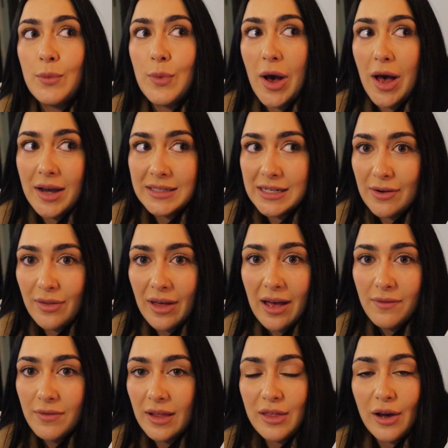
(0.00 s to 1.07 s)
worked out
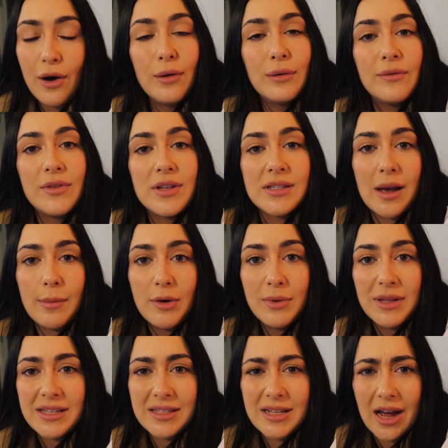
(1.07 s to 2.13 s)
there for like the whole of the summer
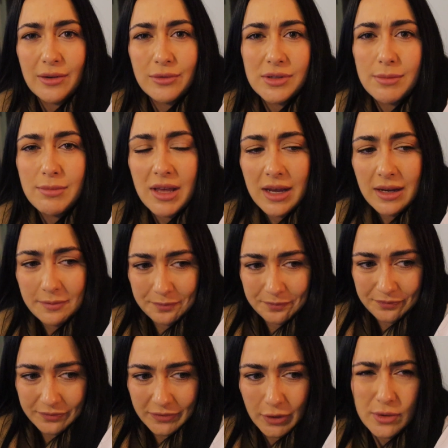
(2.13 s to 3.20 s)
with his dad or something,
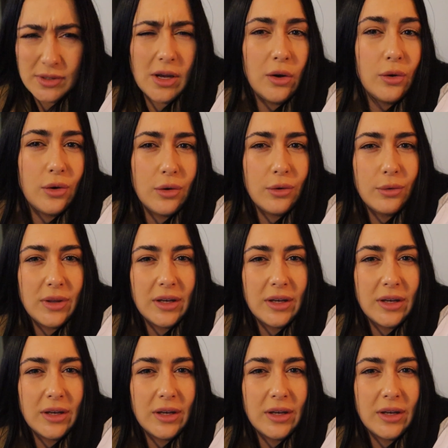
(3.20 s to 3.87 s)
or his uncle.